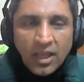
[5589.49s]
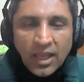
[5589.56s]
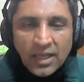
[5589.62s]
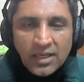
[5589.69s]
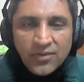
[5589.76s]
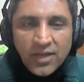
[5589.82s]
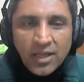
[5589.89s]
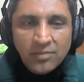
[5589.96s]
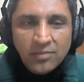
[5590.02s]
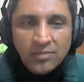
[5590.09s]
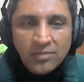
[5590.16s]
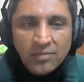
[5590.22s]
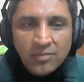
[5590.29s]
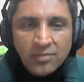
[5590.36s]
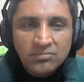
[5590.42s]
And if
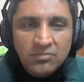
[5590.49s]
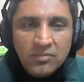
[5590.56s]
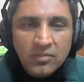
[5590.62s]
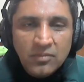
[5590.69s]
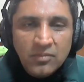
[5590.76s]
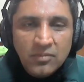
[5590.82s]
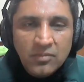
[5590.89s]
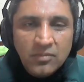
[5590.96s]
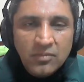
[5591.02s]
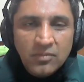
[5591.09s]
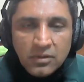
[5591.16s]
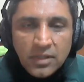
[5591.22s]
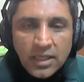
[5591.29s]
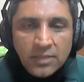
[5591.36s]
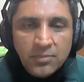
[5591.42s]
I'm, uh,
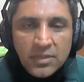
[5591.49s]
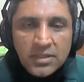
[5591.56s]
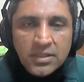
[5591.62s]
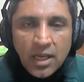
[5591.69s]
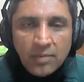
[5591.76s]
that means